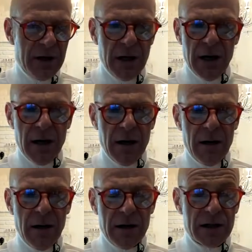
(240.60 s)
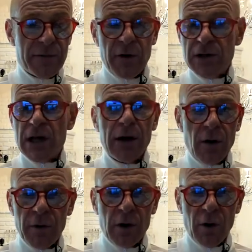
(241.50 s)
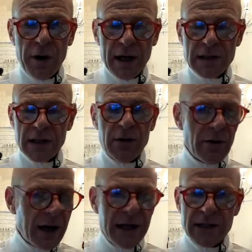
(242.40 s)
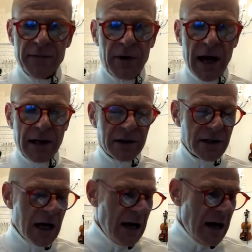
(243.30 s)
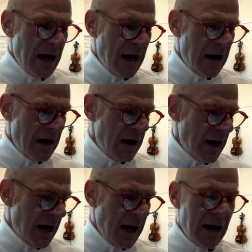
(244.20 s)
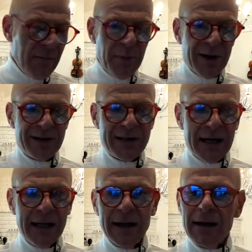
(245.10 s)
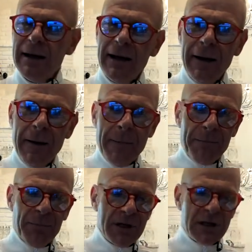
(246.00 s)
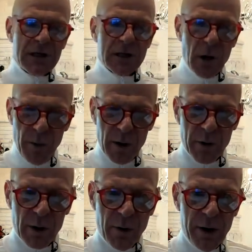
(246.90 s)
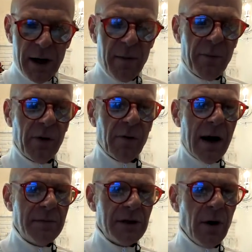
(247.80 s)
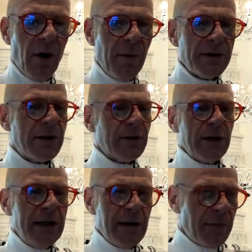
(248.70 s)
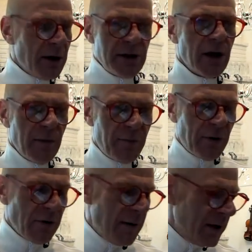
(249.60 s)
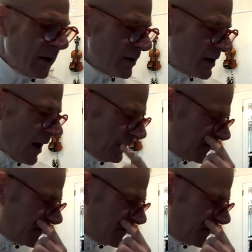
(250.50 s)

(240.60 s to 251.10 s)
sforzando recordings and all kinds of lengths. But technically, this is so well recorded and programmed, you almost don't need it because you can program it yourself.